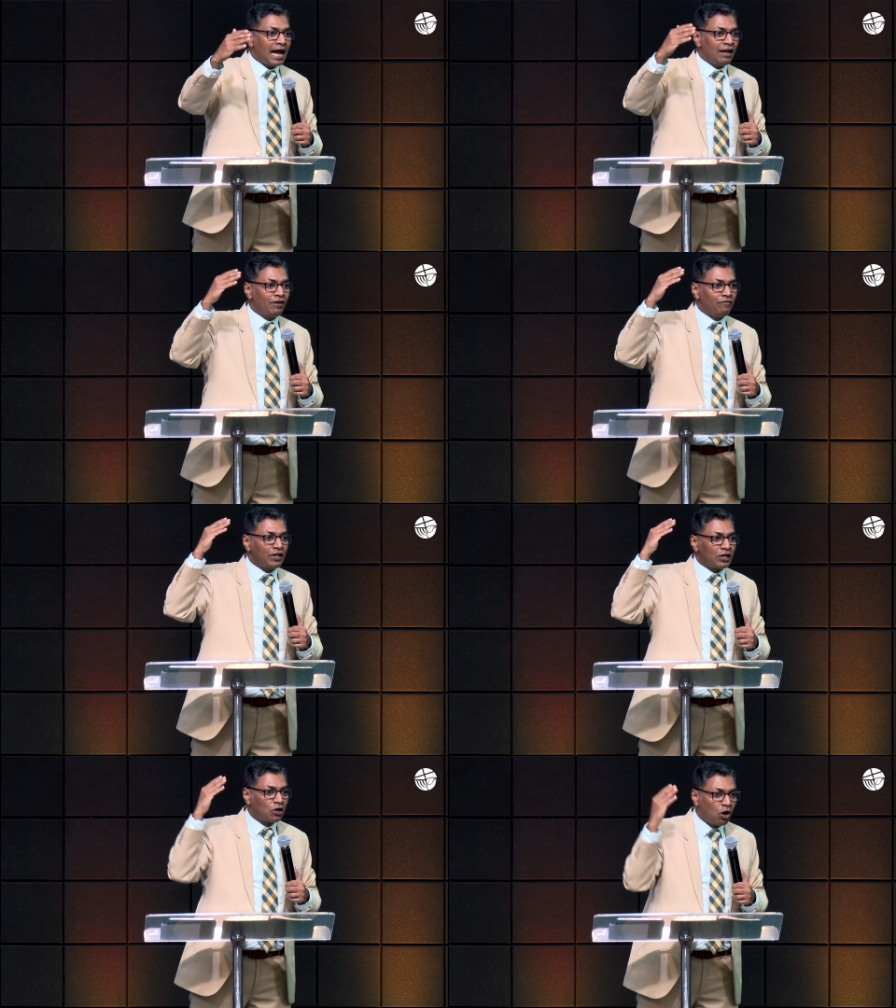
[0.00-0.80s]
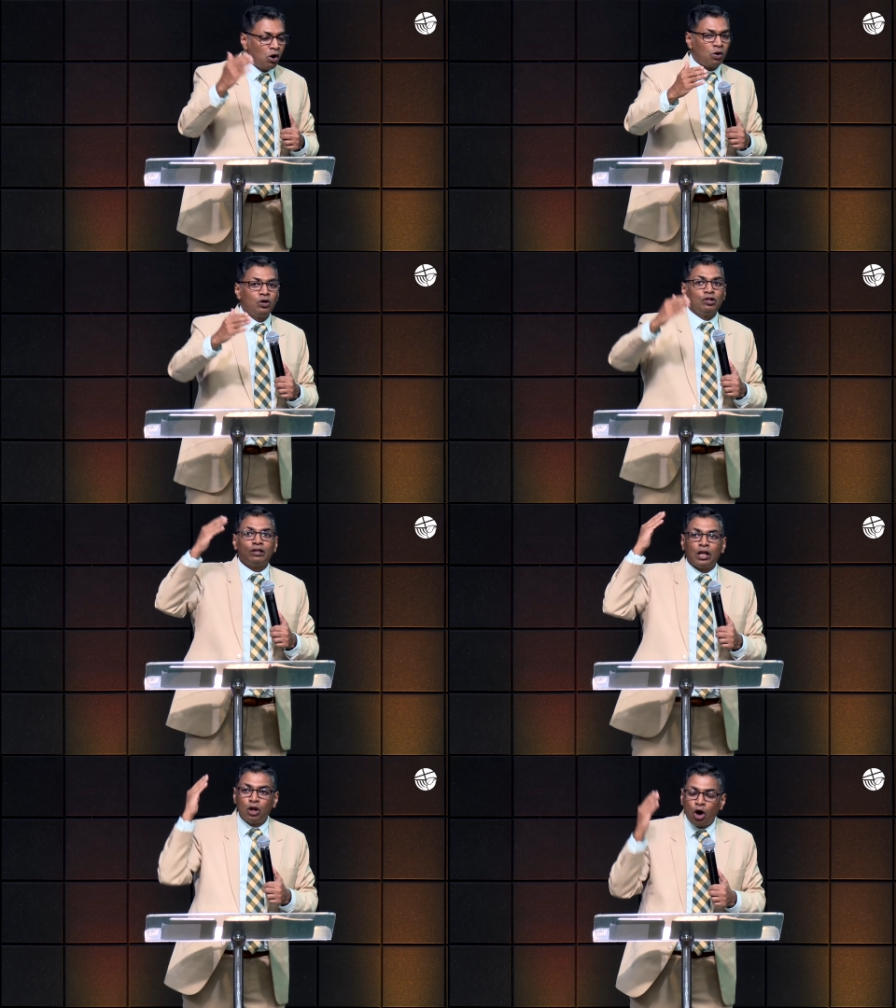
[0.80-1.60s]
And when we go,
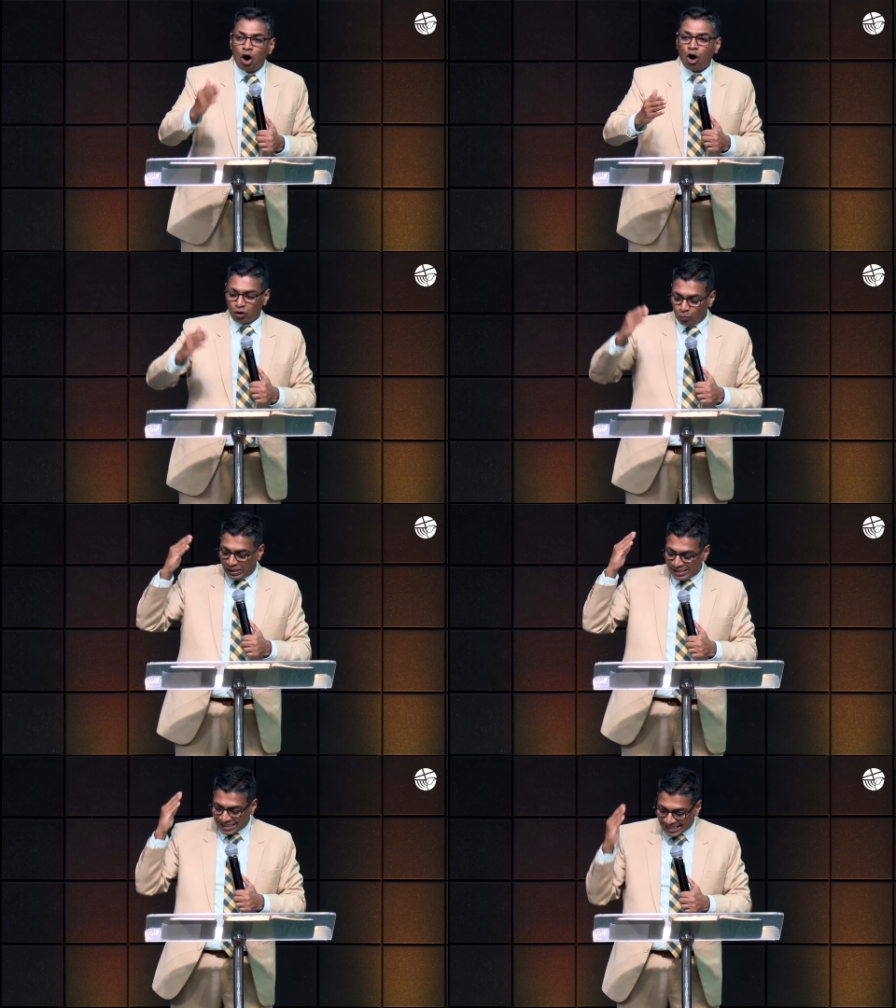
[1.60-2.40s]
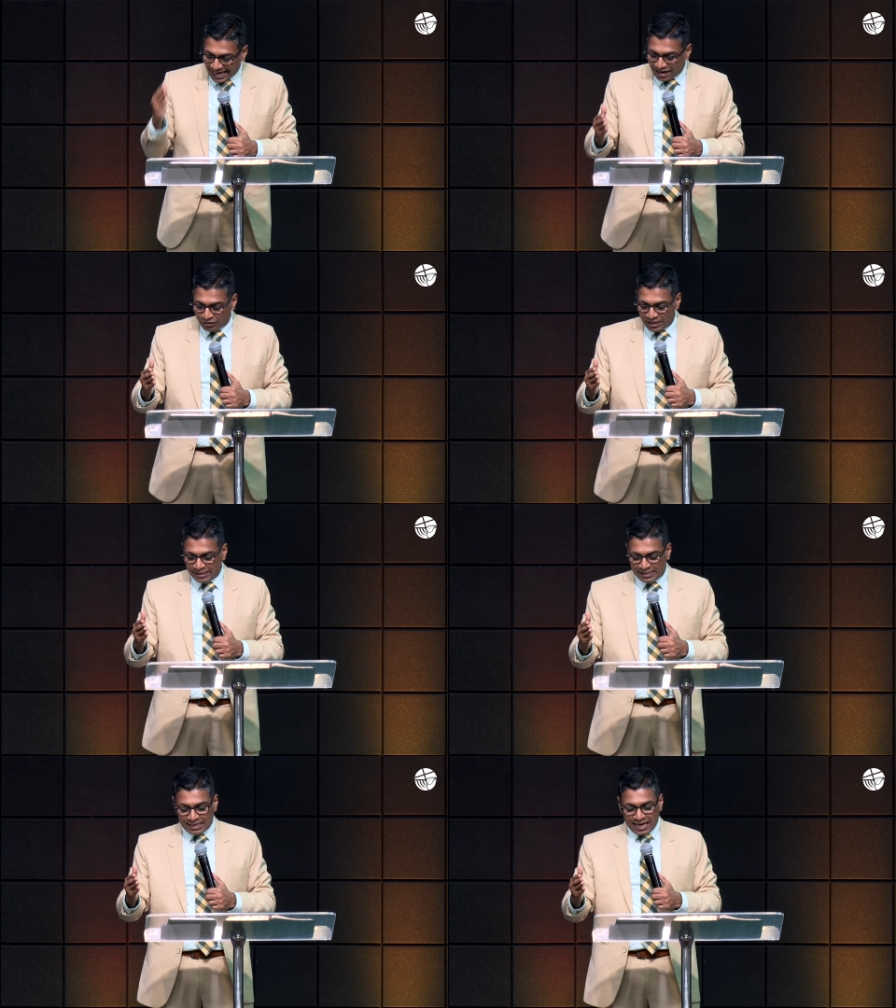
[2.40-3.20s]
the Lord will save
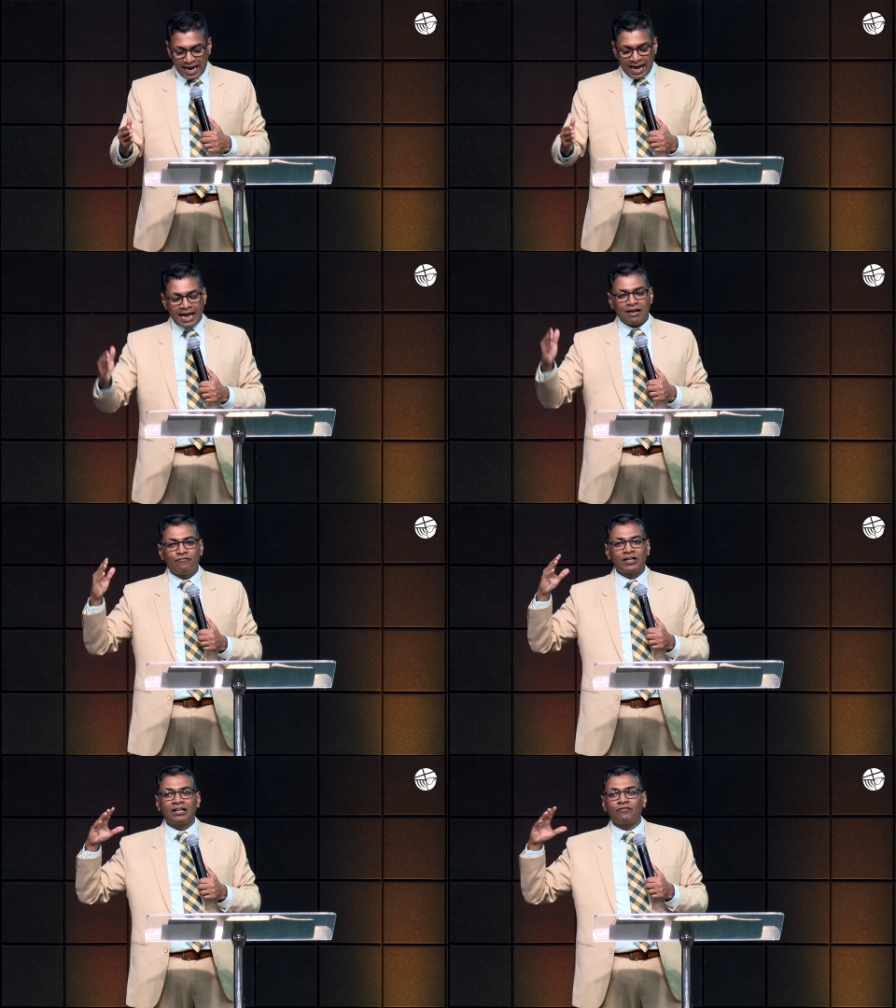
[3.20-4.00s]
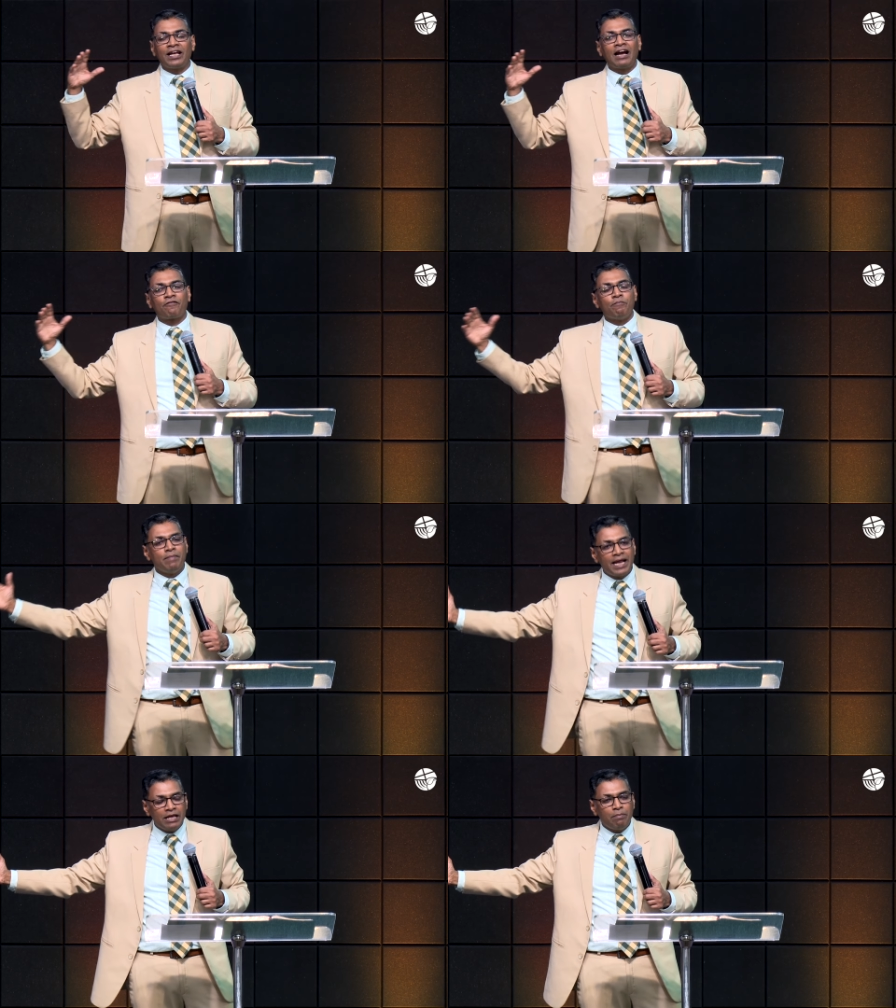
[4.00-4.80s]
us. And whether we have
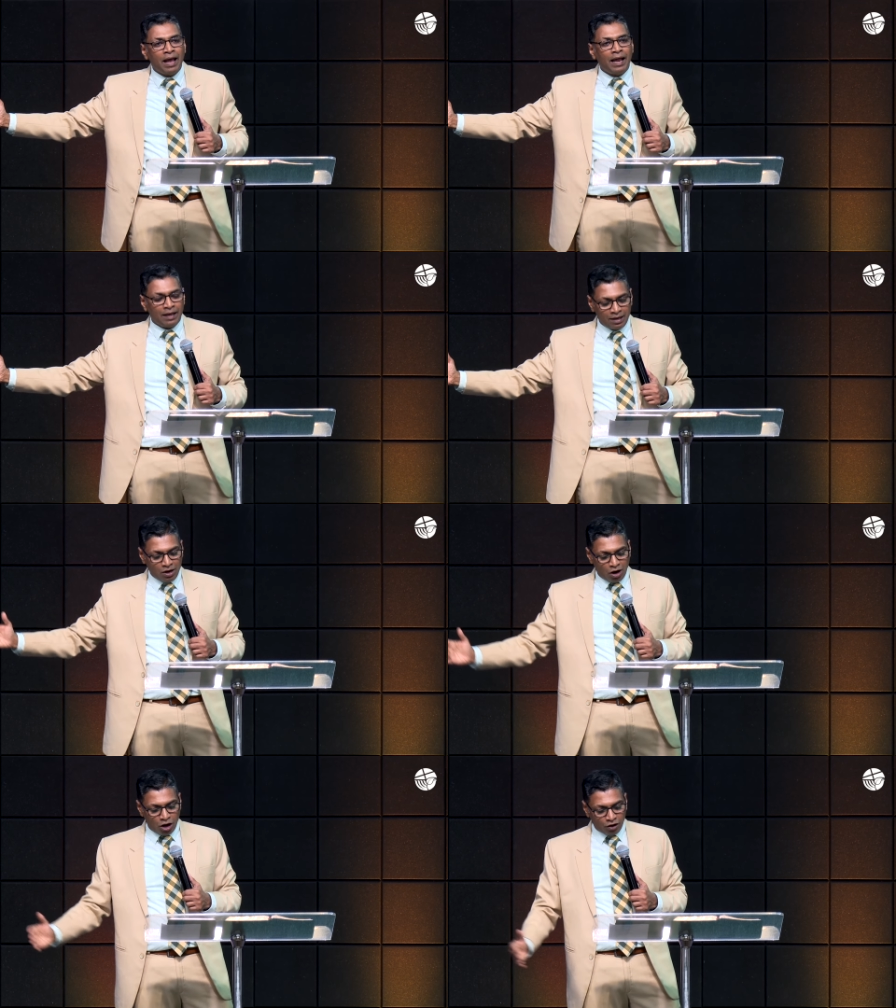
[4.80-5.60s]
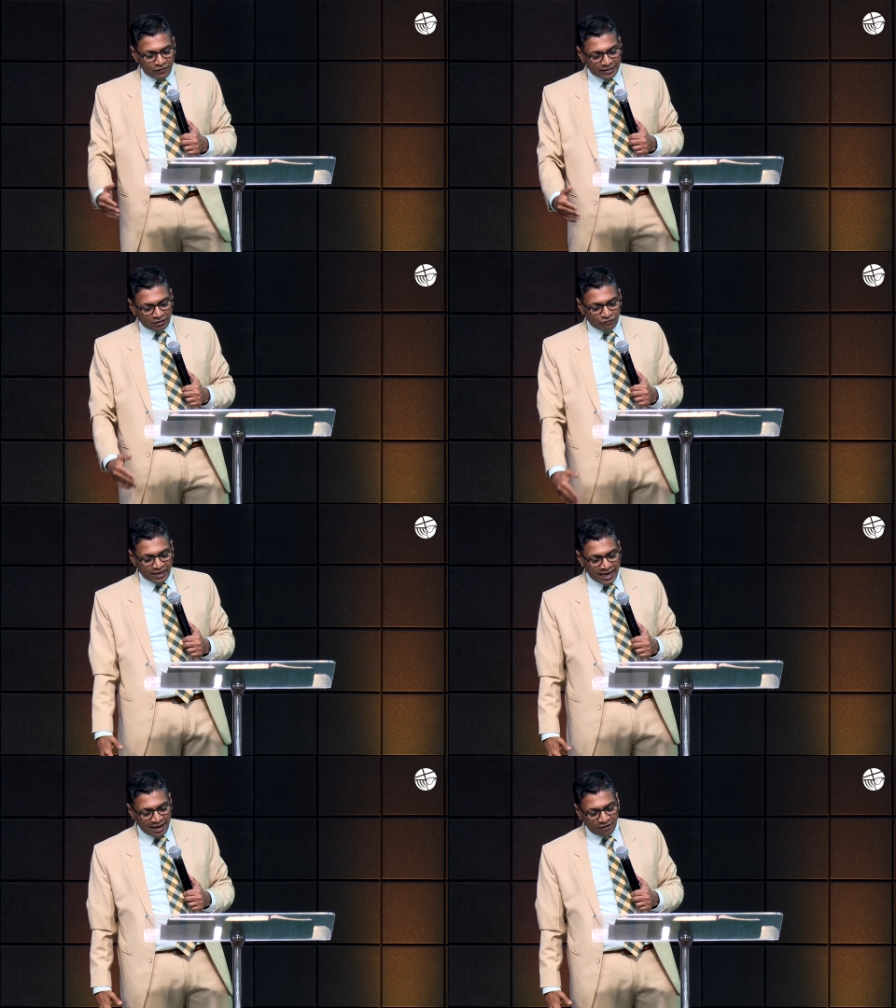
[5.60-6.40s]
many men or whether we
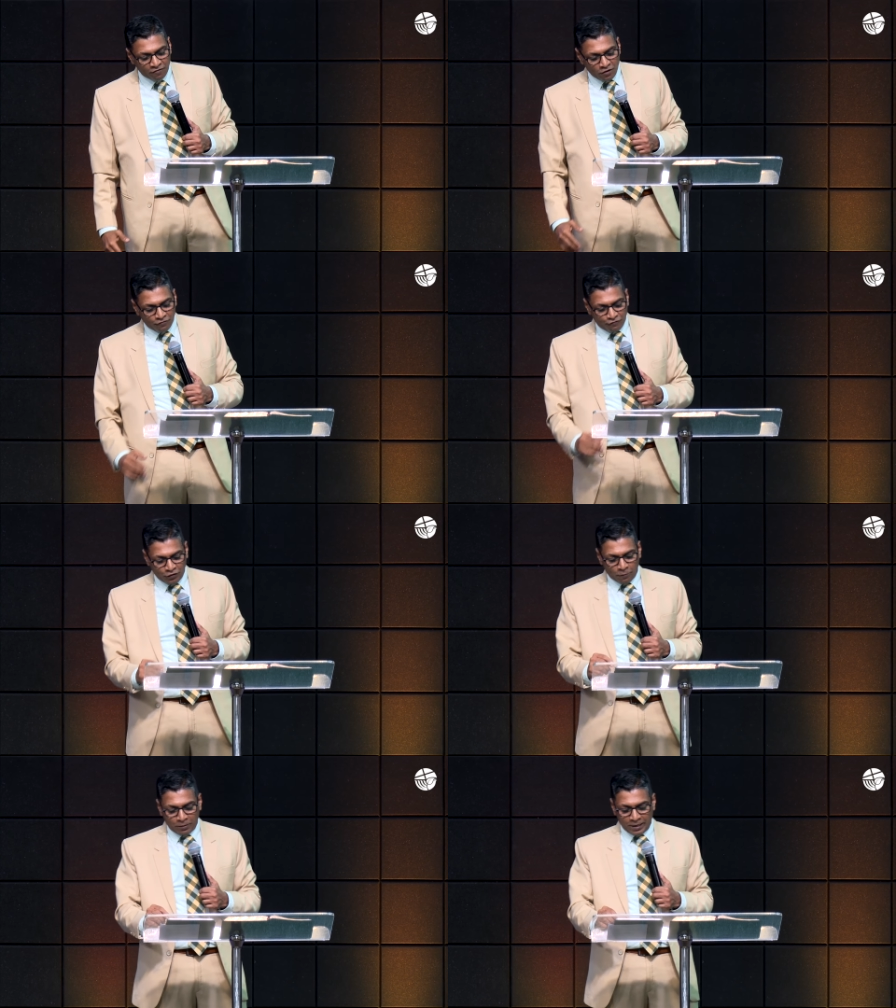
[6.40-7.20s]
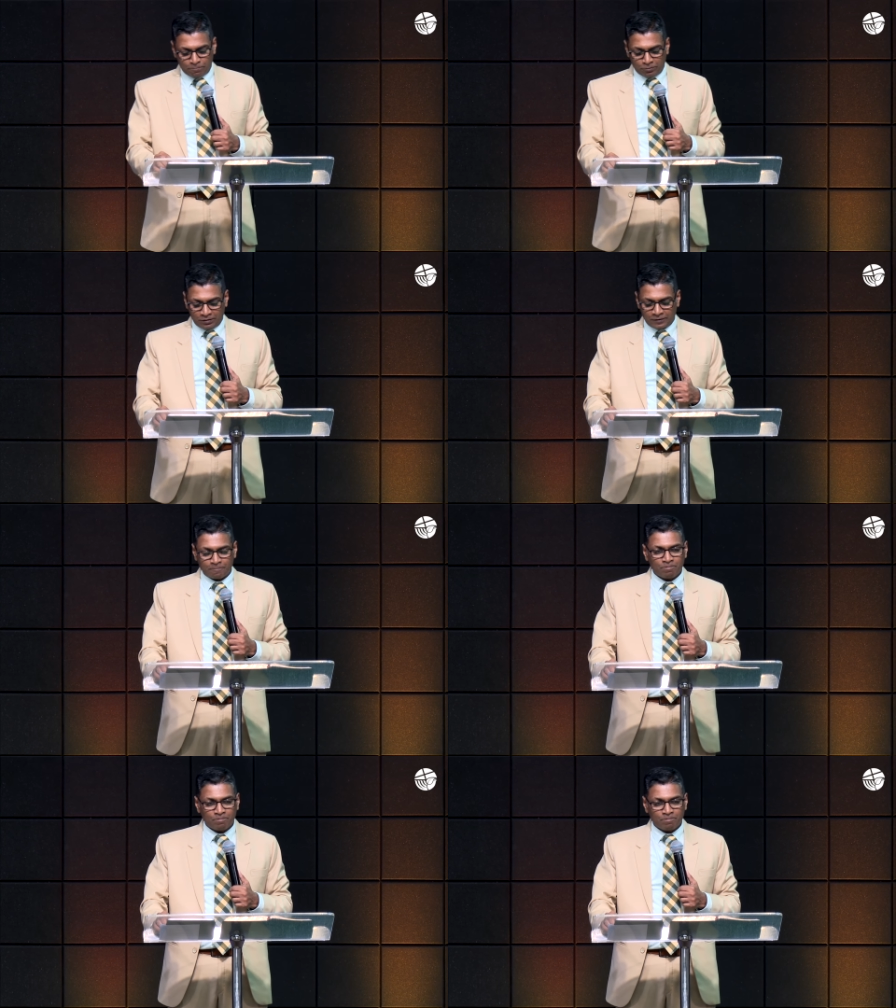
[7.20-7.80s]
have few people.